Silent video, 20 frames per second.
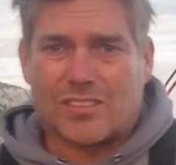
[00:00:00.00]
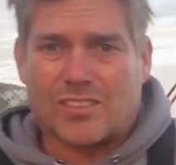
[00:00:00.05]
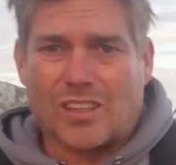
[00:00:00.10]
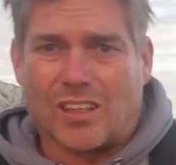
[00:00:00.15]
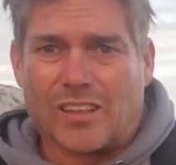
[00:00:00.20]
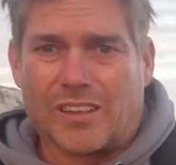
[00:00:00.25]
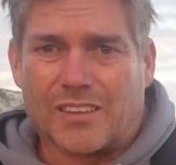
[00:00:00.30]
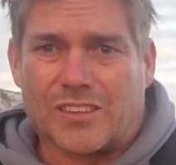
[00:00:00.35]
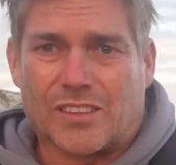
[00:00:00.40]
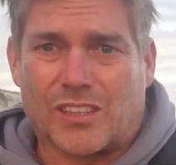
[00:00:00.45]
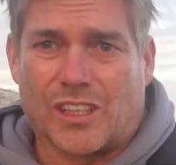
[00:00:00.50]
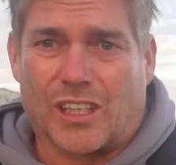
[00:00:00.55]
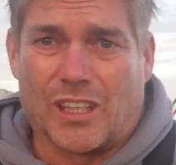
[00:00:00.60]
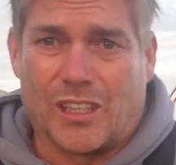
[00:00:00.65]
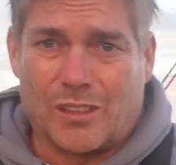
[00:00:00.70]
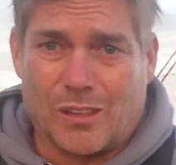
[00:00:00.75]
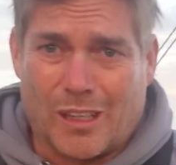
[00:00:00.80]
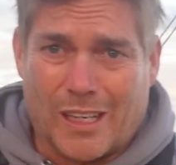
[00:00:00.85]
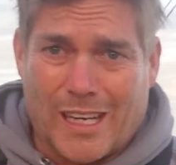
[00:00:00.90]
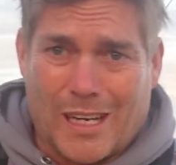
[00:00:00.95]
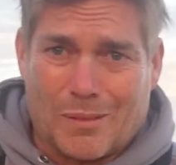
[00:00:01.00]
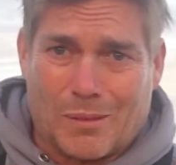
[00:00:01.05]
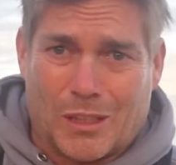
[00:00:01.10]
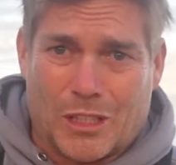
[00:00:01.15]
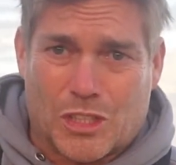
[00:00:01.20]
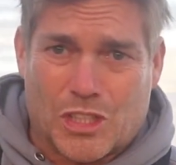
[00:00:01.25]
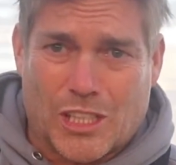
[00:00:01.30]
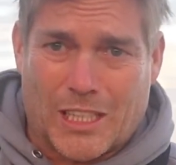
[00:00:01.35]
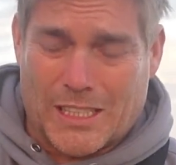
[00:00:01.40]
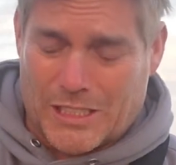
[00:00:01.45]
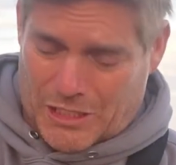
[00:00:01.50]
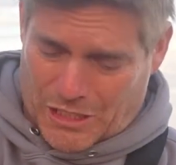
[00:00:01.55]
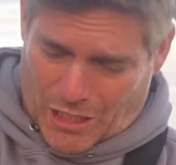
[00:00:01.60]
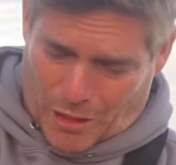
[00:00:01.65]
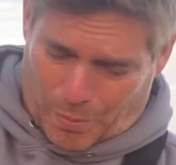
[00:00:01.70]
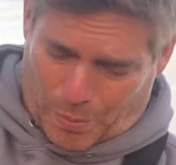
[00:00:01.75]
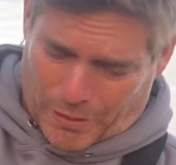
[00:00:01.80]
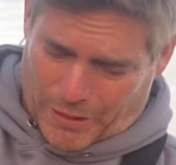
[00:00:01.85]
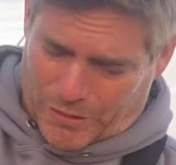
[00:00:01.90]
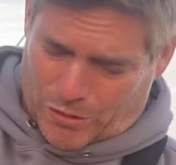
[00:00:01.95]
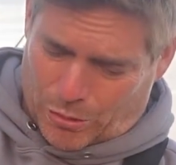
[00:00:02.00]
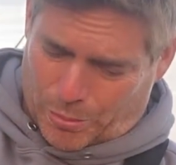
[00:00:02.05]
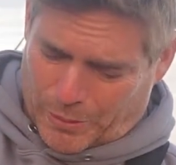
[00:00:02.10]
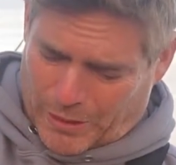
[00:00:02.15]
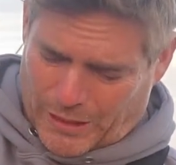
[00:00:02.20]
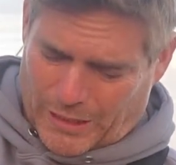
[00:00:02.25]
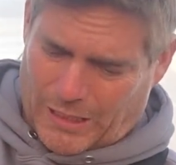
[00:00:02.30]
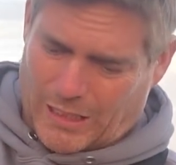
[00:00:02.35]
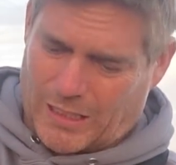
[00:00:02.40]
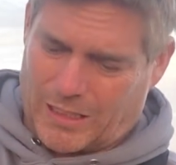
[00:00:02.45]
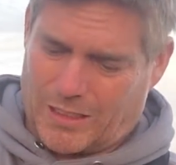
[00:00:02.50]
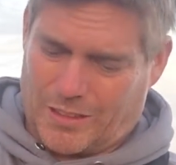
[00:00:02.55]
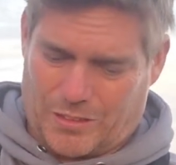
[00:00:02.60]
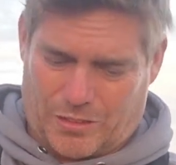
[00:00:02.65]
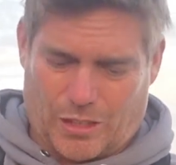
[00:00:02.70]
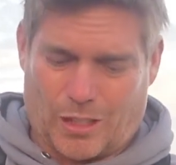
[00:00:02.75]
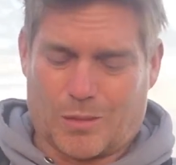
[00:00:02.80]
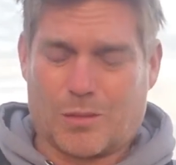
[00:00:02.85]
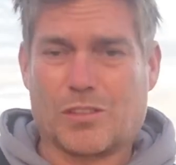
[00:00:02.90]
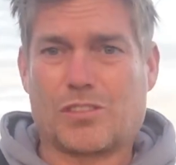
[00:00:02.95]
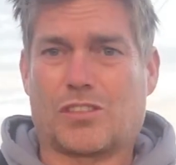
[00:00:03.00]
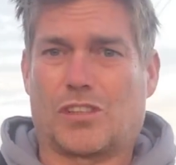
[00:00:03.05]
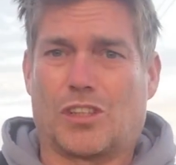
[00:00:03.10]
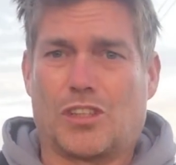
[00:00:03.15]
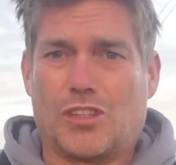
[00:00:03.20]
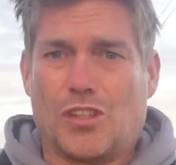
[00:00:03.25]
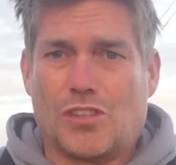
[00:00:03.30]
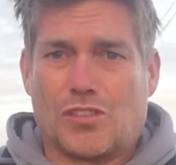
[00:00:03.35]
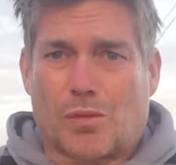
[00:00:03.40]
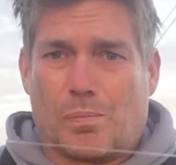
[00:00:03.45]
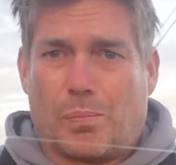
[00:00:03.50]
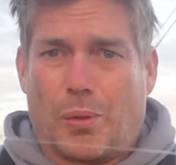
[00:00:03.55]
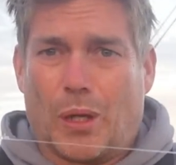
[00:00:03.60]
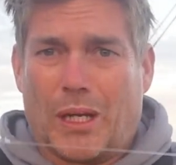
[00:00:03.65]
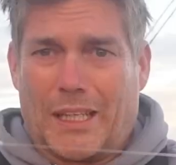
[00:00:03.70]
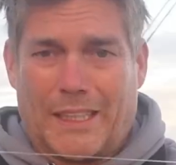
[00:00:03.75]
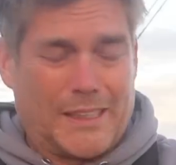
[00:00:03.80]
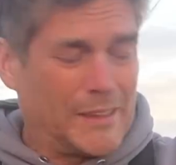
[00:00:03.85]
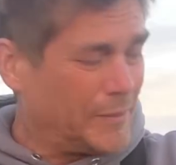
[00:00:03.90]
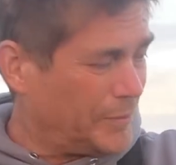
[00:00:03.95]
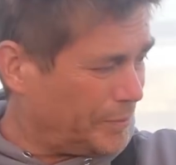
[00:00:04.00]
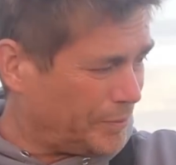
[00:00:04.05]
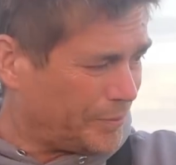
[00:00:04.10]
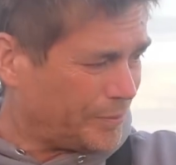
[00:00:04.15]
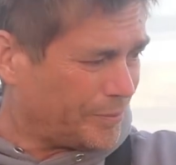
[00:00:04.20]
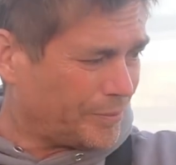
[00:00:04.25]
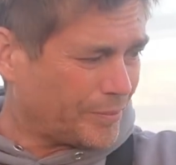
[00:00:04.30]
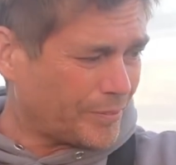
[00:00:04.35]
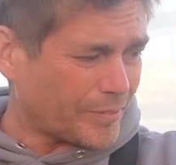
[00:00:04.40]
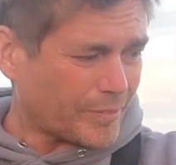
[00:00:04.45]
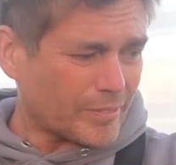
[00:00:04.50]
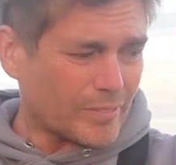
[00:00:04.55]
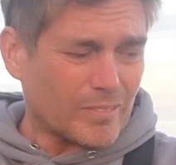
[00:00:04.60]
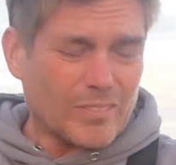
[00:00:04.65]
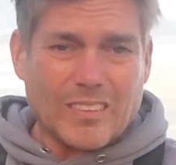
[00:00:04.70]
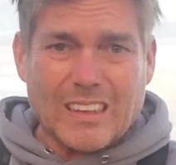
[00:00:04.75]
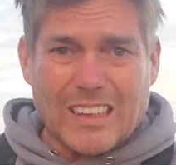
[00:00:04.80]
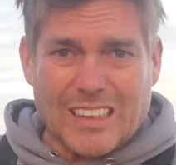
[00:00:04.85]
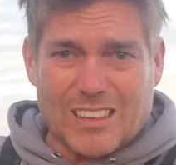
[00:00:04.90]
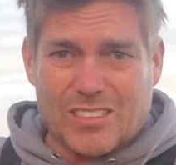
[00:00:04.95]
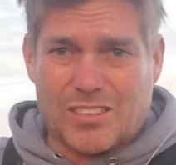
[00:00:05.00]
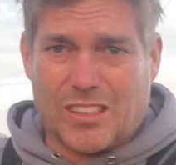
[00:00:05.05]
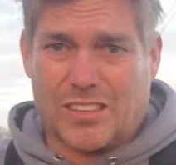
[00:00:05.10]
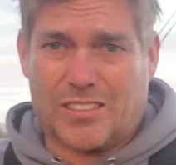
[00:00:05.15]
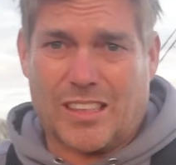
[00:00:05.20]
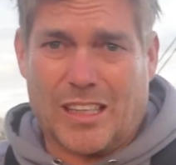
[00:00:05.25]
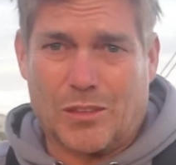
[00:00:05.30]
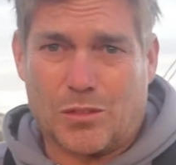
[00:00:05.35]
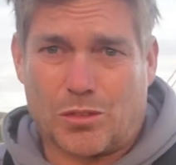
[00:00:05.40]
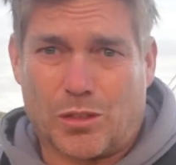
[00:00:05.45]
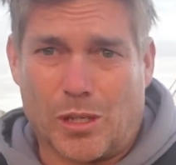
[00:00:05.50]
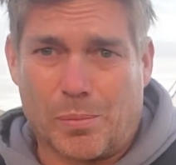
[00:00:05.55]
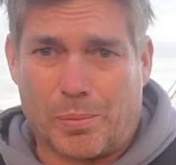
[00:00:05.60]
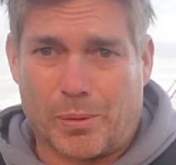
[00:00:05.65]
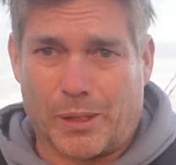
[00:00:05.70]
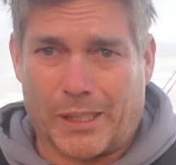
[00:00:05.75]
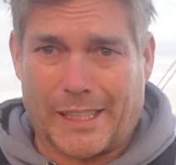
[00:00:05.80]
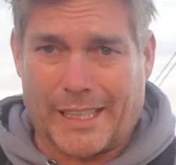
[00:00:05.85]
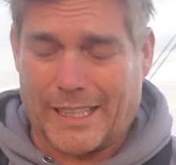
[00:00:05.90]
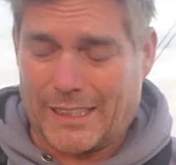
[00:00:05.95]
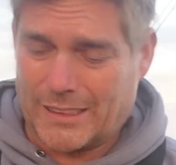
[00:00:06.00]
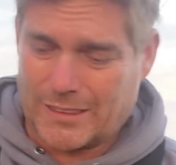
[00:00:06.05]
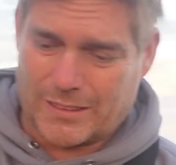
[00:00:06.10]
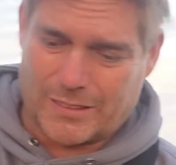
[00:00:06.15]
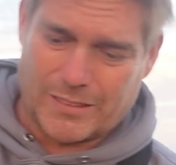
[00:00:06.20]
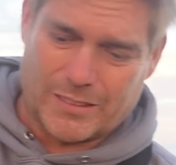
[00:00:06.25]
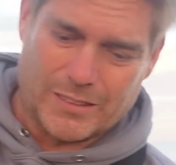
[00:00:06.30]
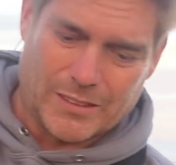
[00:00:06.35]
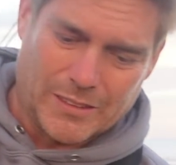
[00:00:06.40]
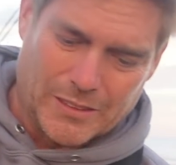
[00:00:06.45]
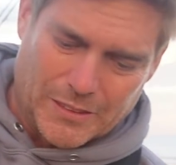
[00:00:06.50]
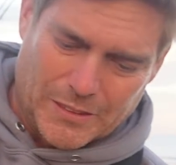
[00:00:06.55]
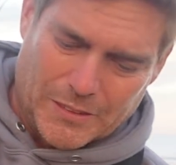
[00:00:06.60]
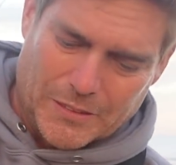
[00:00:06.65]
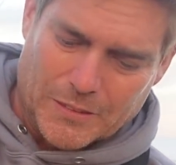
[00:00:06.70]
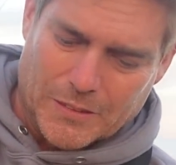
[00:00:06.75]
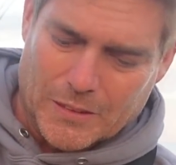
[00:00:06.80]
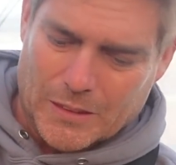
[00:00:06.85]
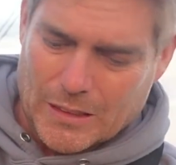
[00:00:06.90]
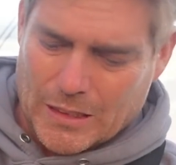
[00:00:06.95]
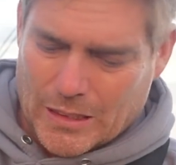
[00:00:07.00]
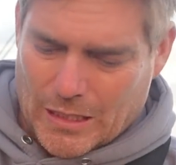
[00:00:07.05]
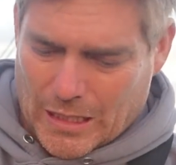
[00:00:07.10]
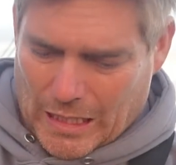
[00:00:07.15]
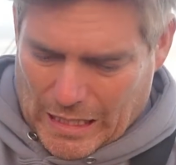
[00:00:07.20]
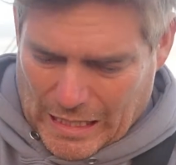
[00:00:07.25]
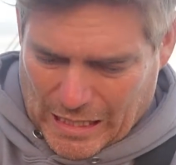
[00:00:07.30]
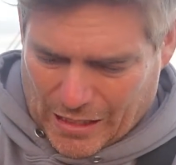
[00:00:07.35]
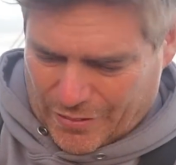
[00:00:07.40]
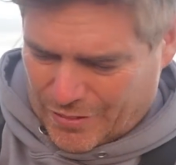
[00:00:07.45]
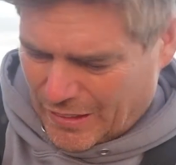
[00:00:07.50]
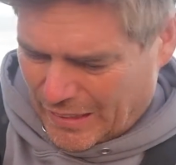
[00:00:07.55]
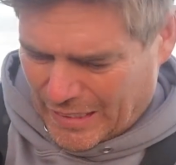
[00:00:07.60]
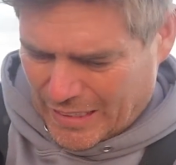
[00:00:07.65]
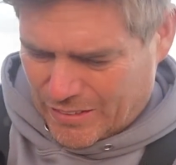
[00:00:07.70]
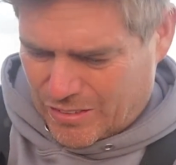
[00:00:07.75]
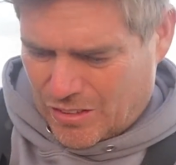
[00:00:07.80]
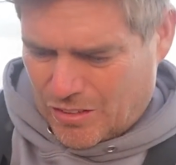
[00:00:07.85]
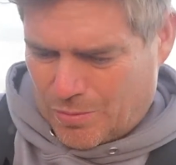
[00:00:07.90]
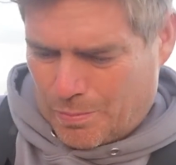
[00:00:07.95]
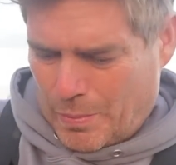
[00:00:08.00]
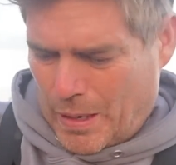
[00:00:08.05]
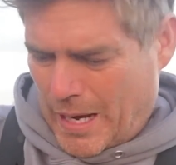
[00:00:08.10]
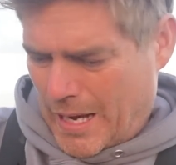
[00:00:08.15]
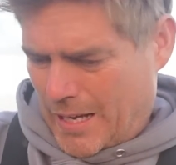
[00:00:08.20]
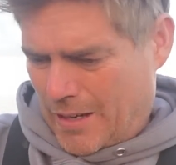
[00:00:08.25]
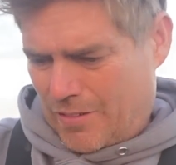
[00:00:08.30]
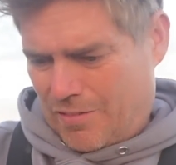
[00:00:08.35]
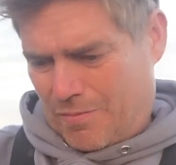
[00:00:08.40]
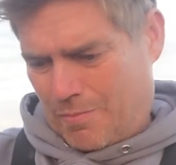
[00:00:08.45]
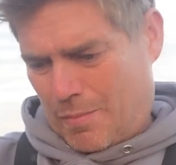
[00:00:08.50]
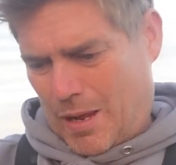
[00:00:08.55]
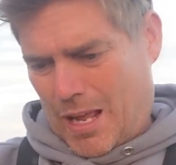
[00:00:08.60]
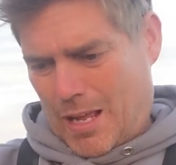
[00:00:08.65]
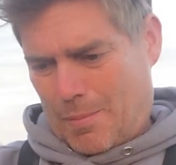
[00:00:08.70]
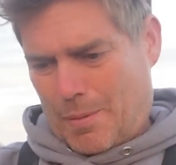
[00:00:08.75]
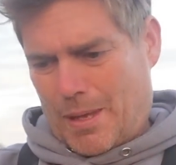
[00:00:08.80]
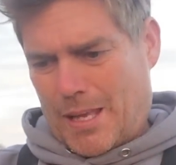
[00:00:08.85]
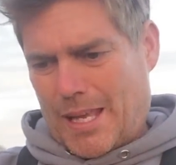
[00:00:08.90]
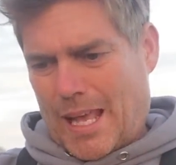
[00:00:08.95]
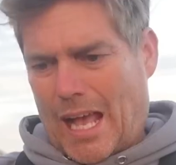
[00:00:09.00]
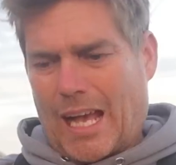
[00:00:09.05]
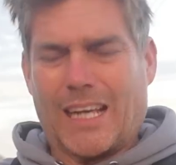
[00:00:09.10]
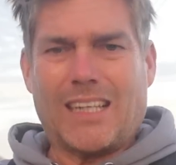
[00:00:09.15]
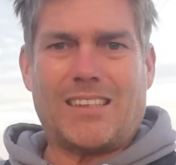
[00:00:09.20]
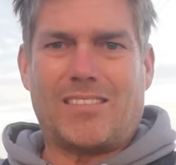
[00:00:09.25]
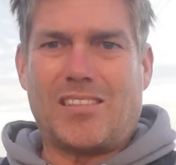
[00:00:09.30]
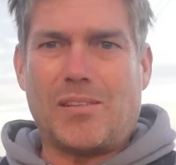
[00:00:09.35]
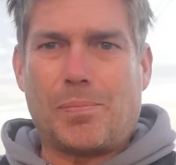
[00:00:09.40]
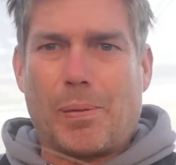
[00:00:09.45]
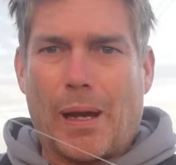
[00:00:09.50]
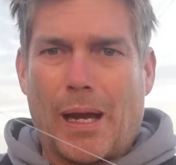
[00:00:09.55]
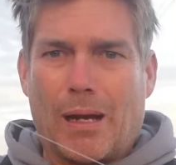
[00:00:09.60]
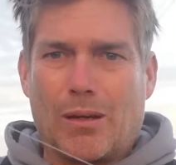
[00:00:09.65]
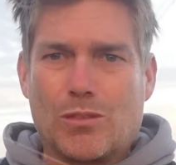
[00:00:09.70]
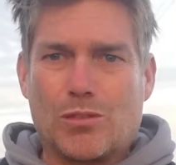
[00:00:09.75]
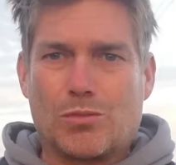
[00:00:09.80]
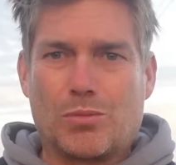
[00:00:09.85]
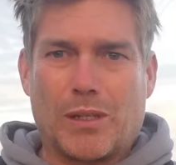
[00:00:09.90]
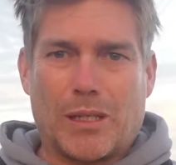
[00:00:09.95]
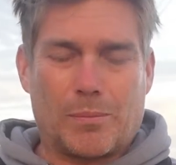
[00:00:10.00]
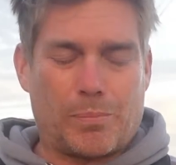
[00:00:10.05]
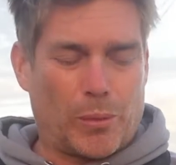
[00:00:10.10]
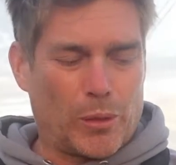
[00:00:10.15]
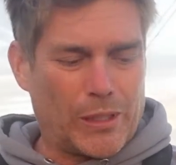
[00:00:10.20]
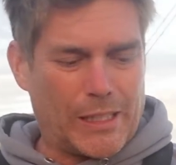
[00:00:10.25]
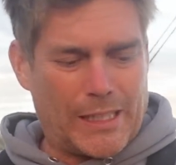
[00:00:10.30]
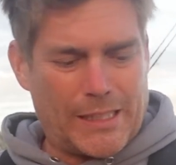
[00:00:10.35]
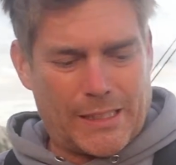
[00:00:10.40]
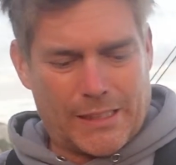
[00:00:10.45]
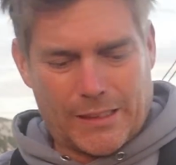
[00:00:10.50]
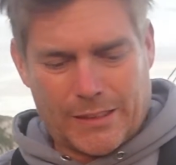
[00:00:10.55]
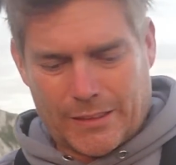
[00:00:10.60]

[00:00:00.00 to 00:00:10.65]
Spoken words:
starting to go, I am going to change it up a little bit. So I'm just going to use a pulley, 6 ounce gripper again. I think this is made of maybe 80 pound rig body.